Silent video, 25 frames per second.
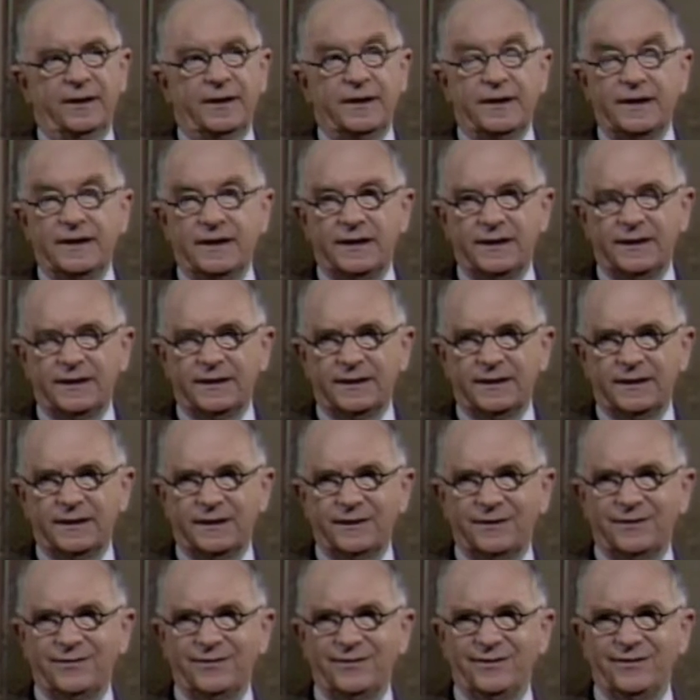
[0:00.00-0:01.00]

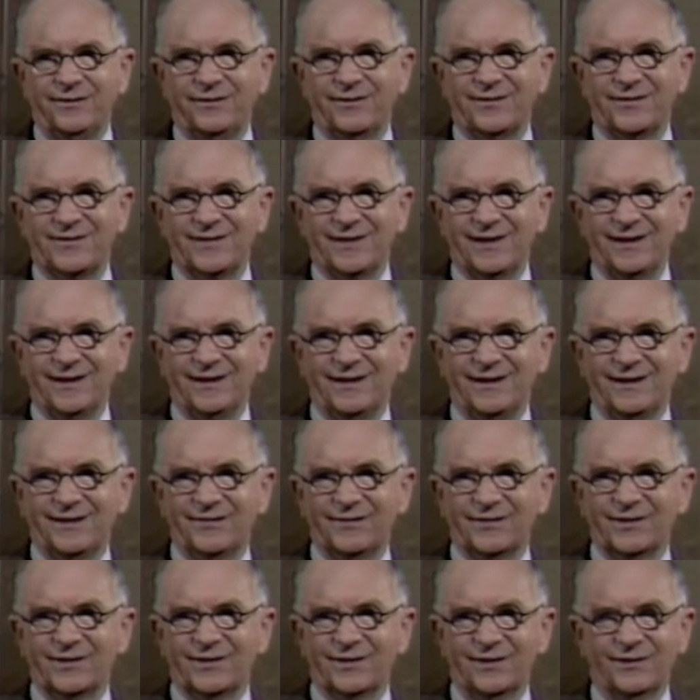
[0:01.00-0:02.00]
indicated the signing
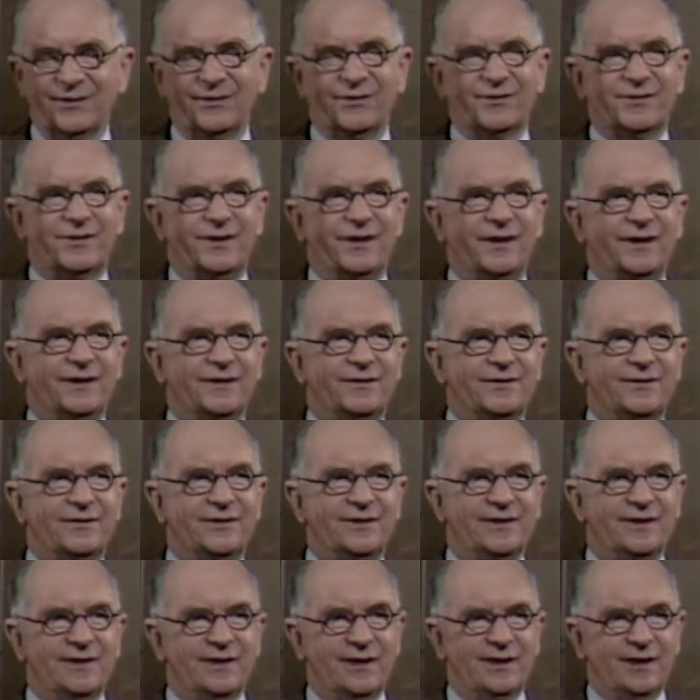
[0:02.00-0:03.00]
of a contract
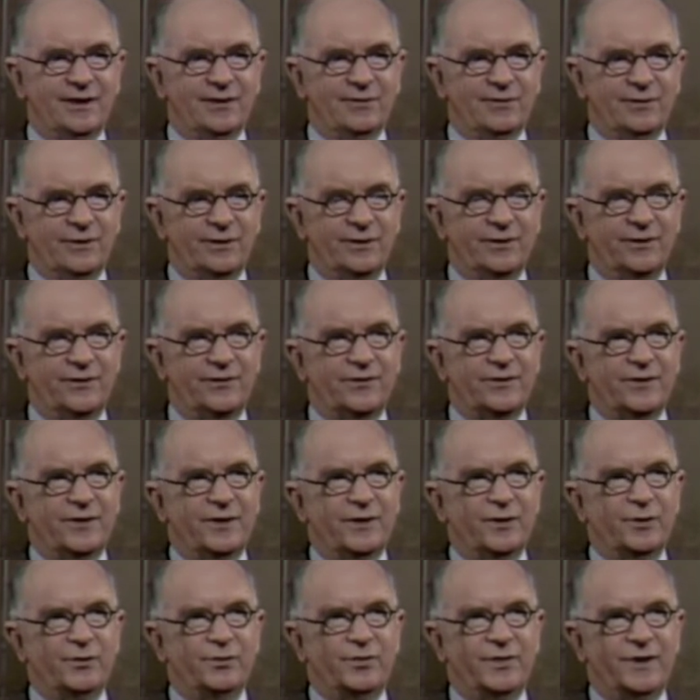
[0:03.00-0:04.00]
was
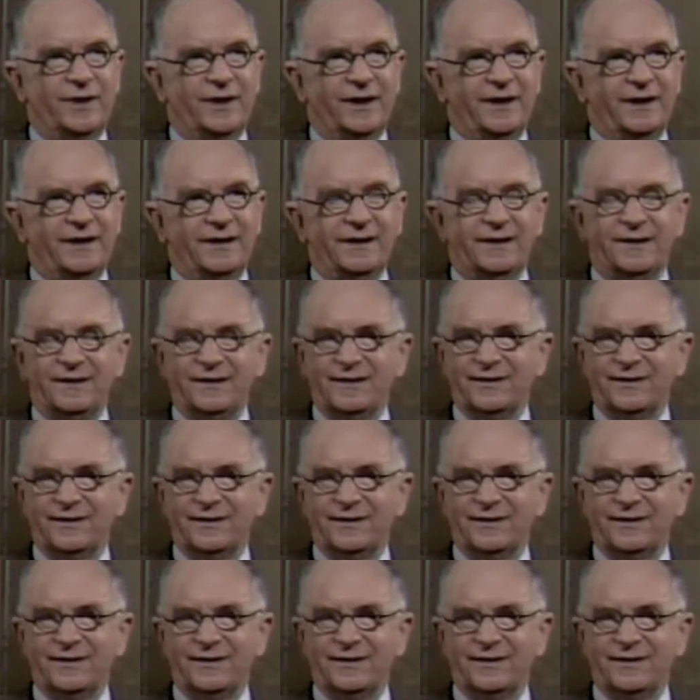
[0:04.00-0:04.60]
by the